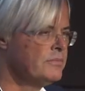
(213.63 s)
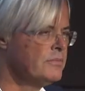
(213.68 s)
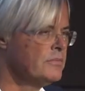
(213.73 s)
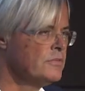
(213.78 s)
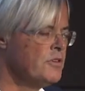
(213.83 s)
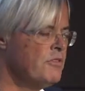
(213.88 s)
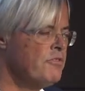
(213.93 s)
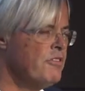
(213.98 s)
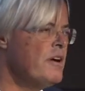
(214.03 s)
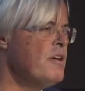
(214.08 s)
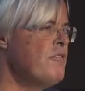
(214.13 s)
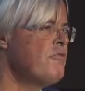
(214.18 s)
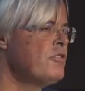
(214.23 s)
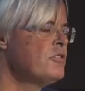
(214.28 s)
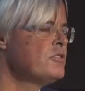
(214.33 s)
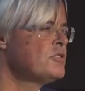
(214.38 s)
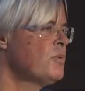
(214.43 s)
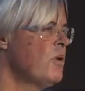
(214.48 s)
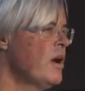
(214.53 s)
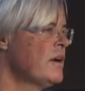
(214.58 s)
The very
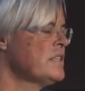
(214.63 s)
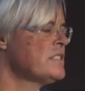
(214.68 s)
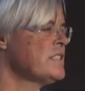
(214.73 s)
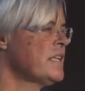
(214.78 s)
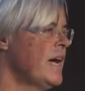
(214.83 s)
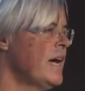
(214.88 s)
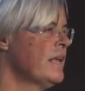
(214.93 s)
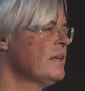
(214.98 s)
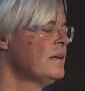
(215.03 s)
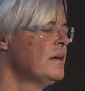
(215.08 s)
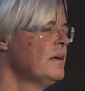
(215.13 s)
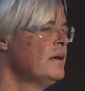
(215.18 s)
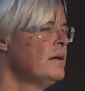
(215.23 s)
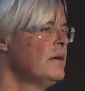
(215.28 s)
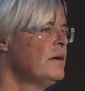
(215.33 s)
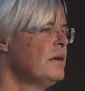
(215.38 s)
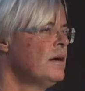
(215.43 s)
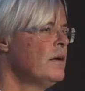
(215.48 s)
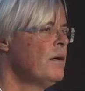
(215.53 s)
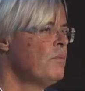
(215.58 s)
first one is that
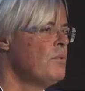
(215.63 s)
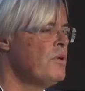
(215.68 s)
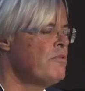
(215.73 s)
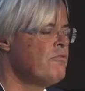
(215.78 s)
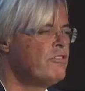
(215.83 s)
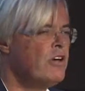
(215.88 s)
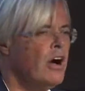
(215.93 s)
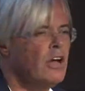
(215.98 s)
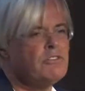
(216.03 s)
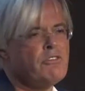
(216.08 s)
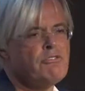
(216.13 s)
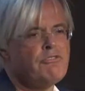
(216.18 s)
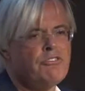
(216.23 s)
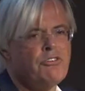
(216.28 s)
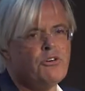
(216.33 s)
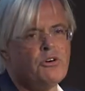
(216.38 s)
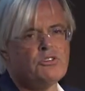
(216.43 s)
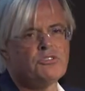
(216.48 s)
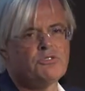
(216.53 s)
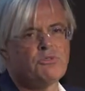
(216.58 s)
we've got a
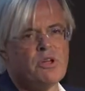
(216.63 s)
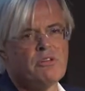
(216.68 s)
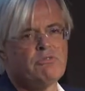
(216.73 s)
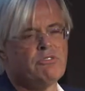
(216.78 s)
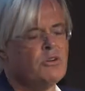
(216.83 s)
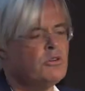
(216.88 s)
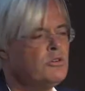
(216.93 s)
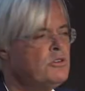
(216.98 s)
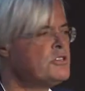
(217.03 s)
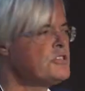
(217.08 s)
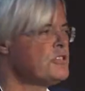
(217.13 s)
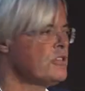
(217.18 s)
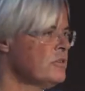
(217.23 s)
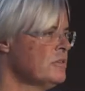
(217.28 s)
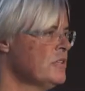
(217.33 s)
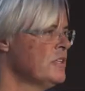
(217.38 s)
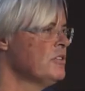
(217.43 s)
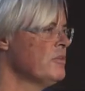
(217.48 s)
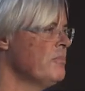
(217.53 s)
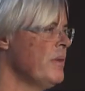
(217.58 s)
first revolution
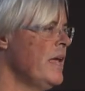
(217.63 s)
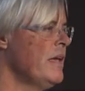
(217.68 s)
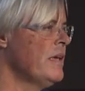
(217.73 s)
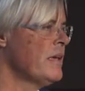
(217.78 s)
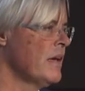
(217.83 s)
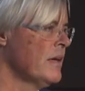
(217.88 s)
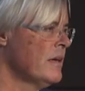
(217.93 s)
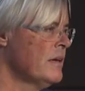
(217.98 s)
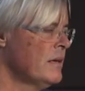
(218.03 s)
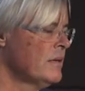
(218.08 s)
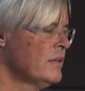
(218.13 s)
in the making,